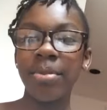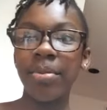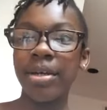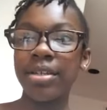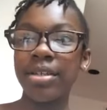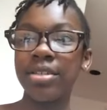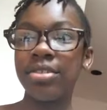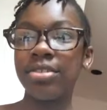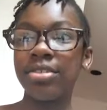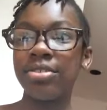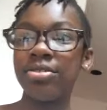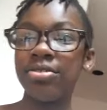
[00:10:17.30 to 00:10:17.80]
but my
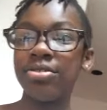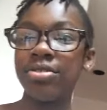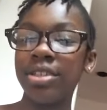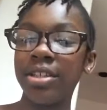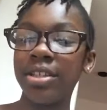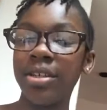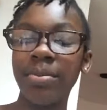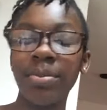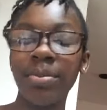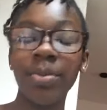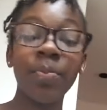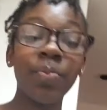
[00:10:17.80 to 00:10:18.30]
sister's
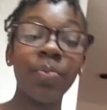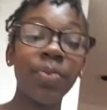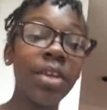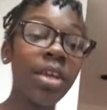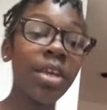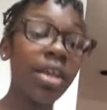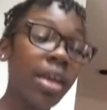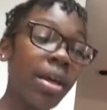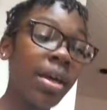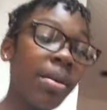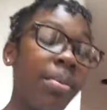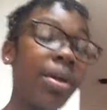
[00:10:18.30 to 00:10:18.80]
up.
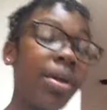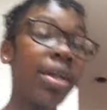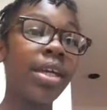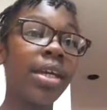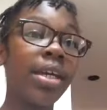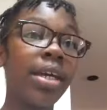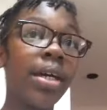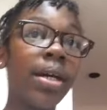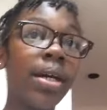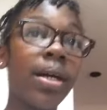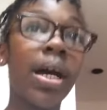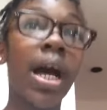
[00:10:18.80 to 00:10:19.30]
But
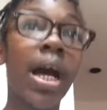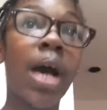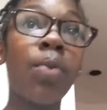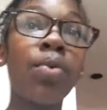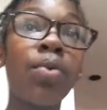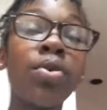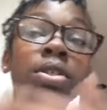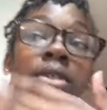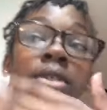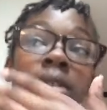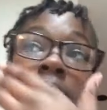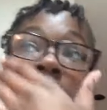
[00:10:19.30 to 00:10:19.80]
yeah, I
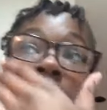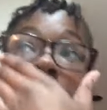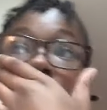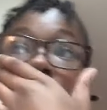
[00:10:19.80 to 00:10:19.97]
will see